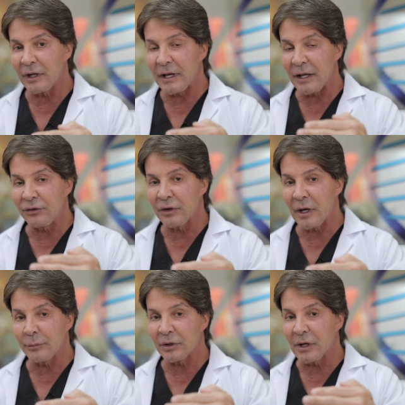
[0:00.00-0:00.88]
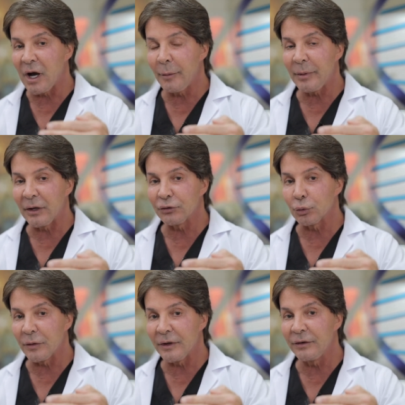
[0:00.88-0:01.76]
and enzymes and compounds
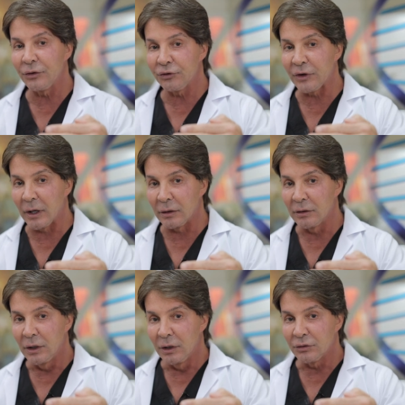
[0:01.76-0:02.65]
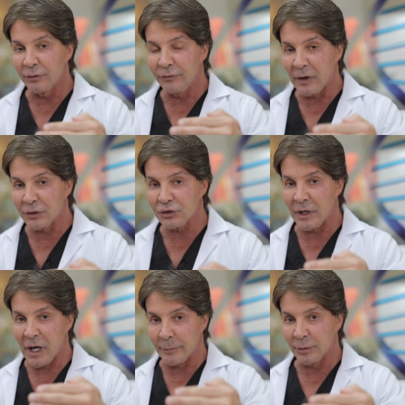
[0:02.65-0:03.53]
within the cell to
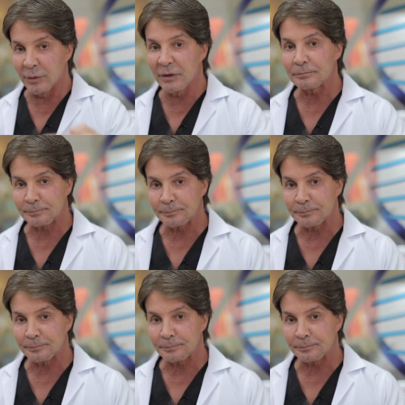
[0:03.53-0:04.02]
function optimally.